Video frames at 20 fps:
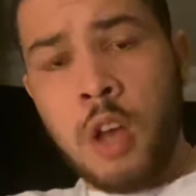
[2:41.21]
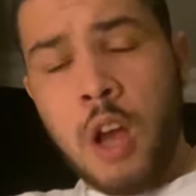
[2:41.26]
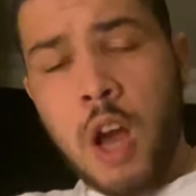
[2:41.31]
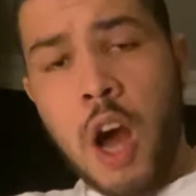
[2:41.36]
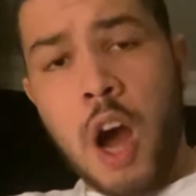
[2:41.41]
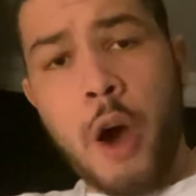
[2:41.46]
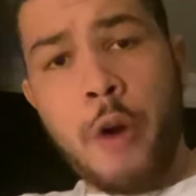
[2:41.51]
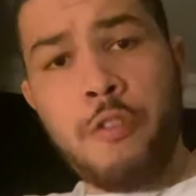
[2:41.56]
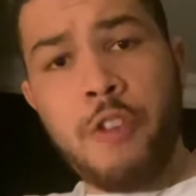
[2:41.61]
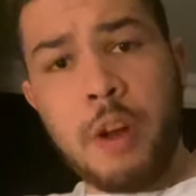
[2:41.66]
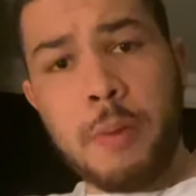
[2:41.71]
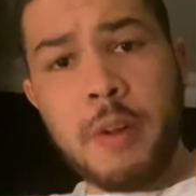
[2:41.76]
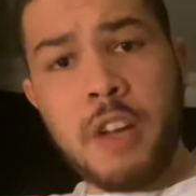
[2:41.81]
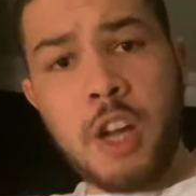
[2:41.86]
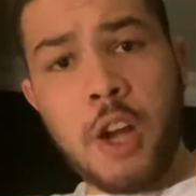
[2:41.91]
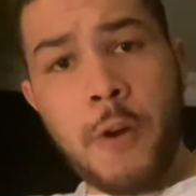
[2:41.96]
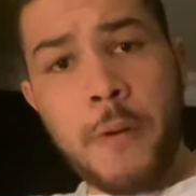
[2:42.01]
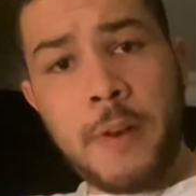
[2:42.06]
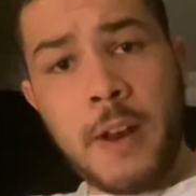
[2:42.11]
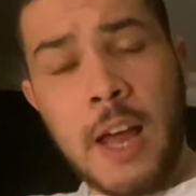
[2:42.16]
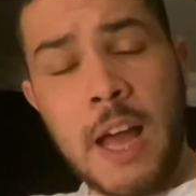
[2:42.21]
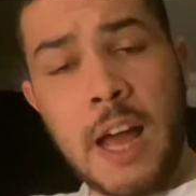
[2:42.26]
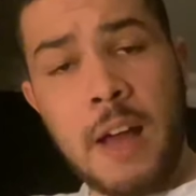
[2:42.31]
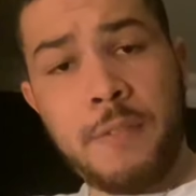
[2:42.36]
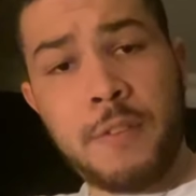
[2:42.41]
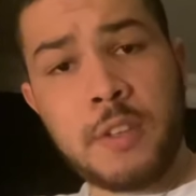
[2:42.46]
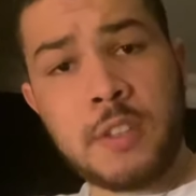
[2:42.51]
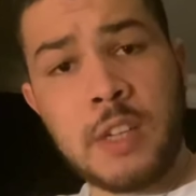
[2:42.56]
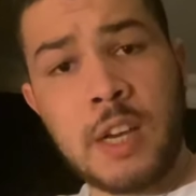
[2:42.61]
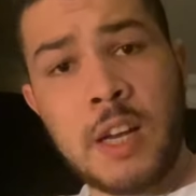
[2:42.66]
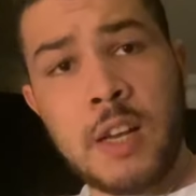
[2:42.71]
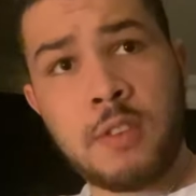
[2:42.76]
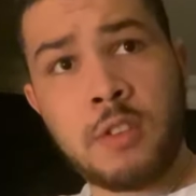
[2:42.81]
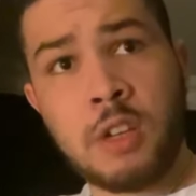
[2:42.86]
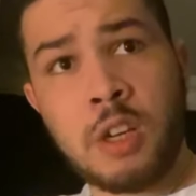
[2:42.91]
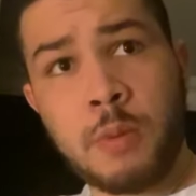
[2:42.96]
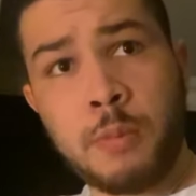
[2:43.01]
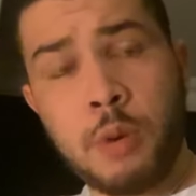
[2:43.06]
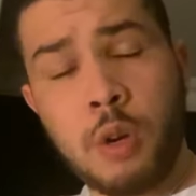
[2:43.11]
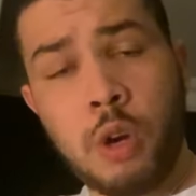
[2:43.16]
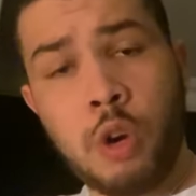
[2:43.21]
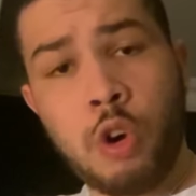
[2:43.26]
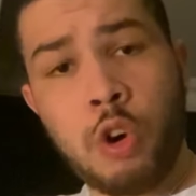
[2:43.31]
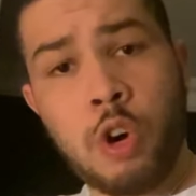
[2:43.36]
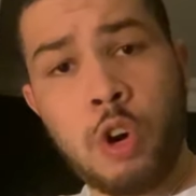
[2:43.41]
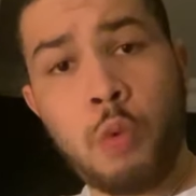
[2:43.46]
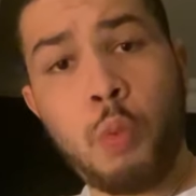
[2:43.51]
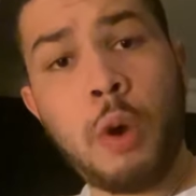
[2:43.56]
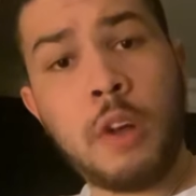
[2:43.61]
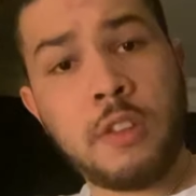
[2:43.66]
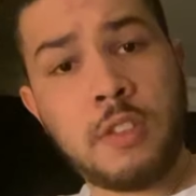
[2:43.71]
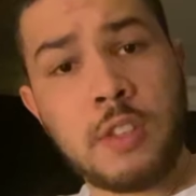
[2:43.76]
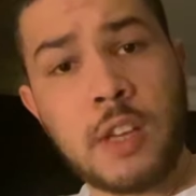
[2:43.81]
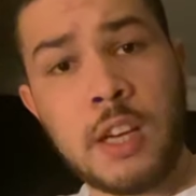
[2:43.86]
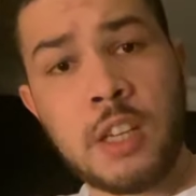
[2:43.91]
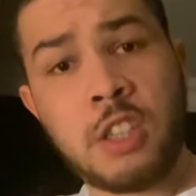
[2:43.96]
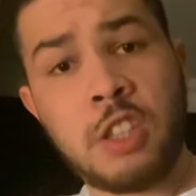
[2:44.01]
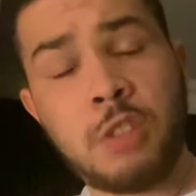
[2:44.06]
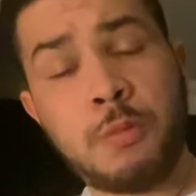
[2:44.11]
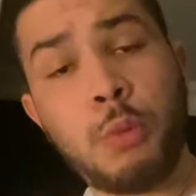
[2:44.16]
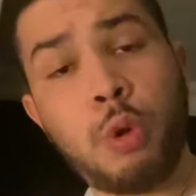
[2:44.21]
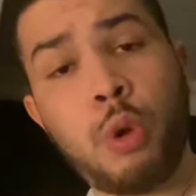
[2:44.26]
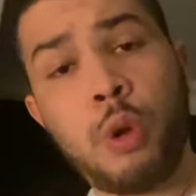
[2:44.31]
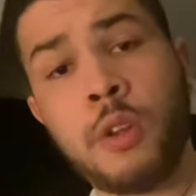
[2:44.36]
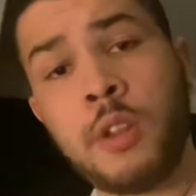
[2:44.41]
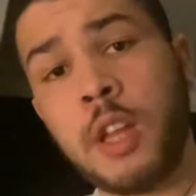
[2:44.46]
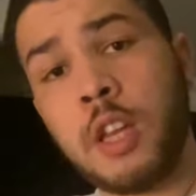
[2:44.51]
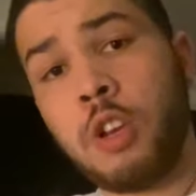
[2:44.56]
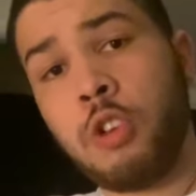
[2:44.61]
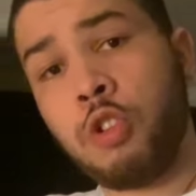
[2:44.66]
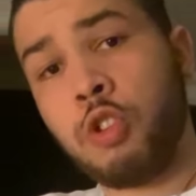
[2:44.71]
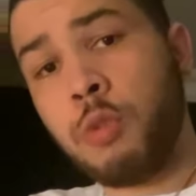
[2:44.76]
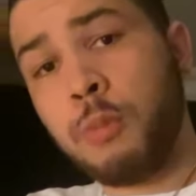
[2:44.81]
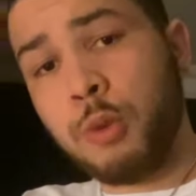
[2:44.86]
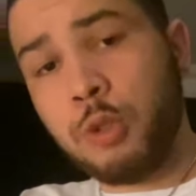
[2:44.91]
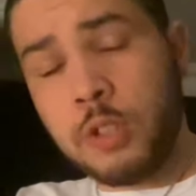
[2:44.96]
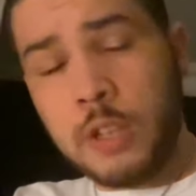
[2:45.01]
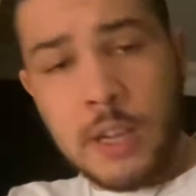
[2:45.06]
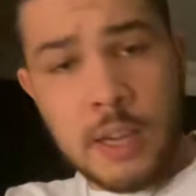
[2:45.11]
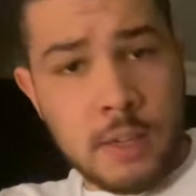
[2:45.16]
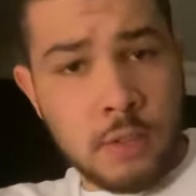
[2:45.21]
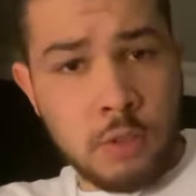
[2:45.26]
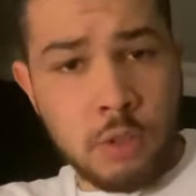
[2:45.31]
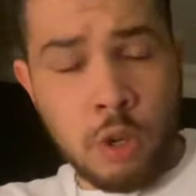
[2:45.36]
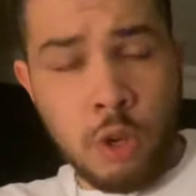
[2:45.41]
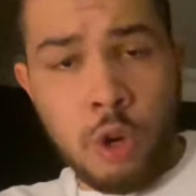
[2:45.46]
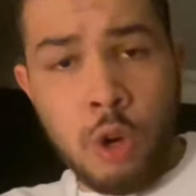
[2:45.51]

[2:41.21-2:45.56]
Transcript: I would recommend going half a size up or one size smaller than your normal size,